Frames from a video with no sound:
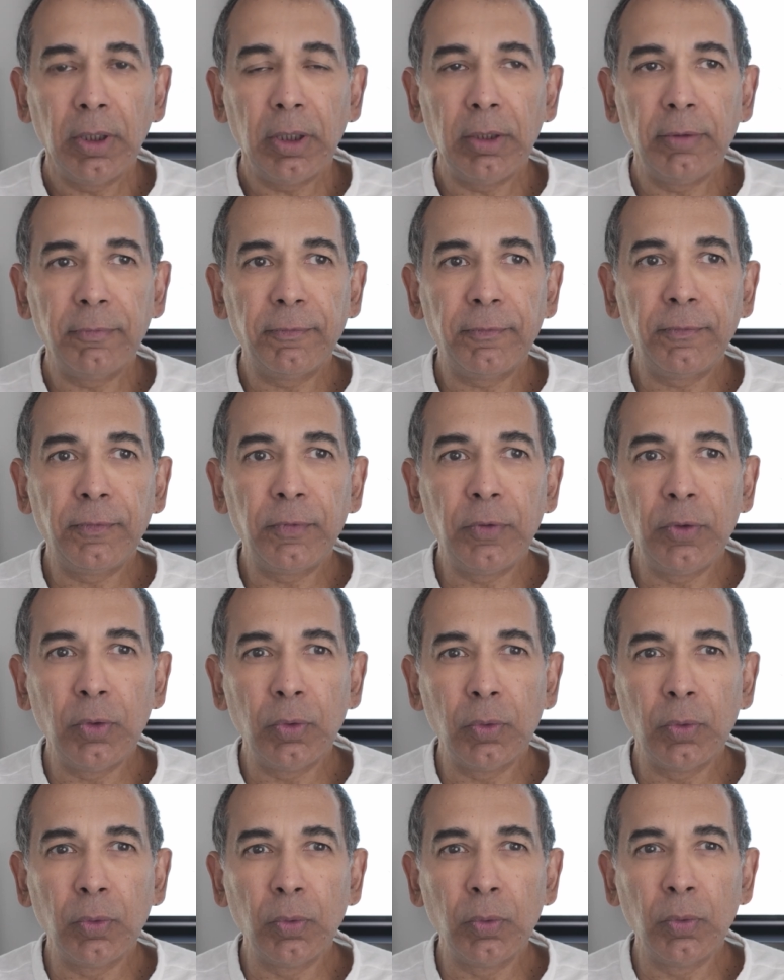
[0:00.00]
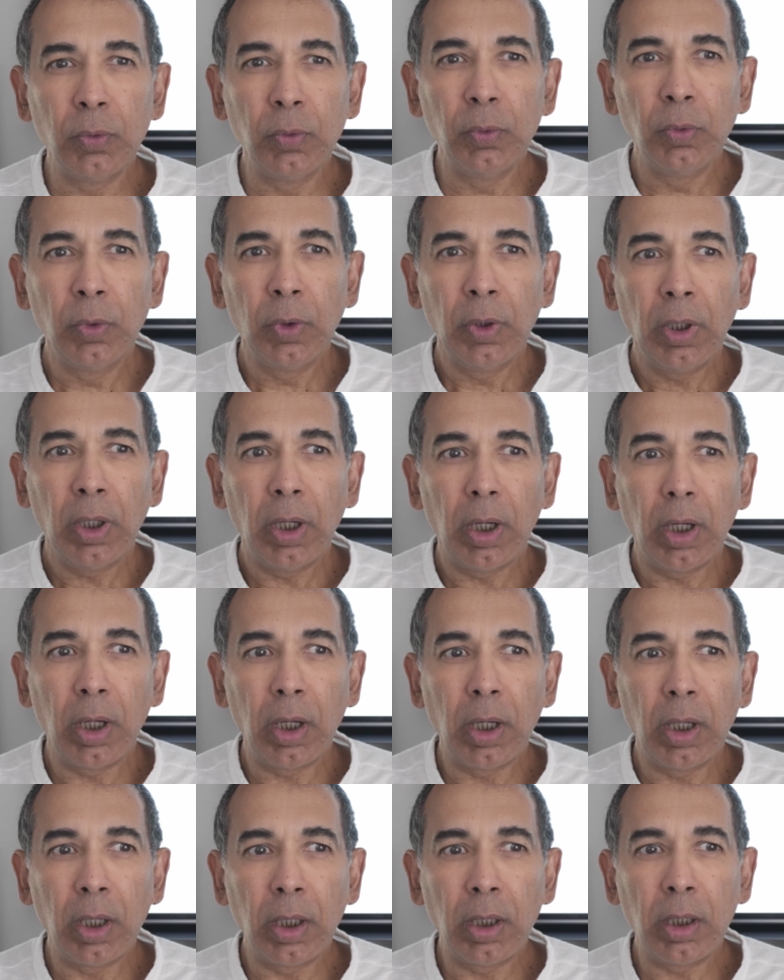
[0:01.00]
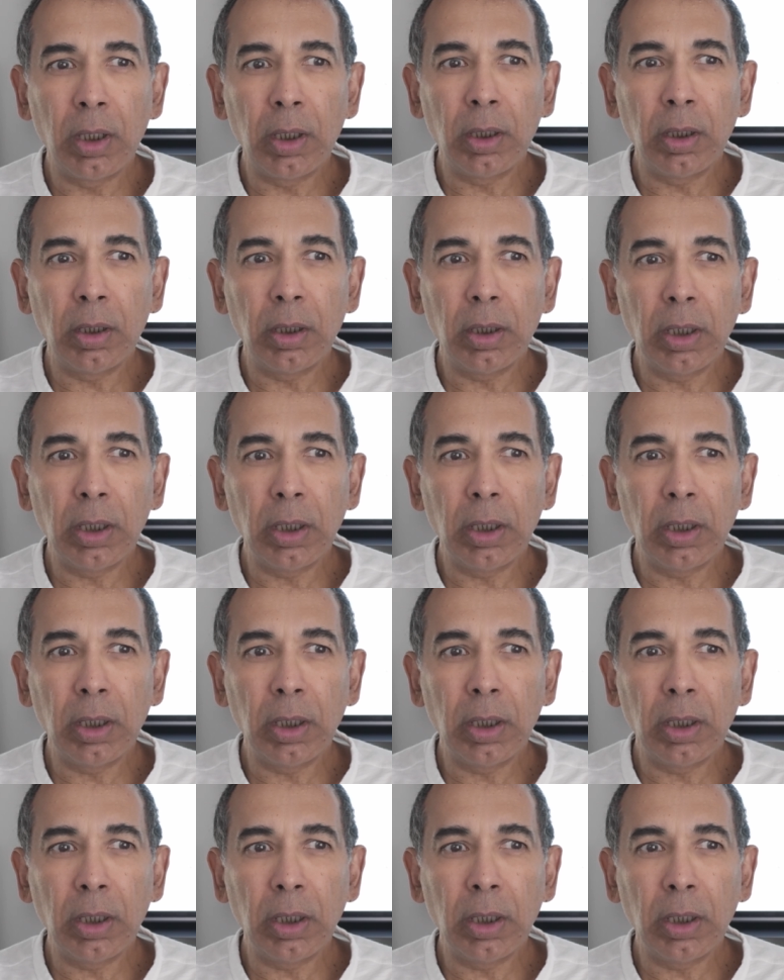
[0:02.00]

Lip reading: If you are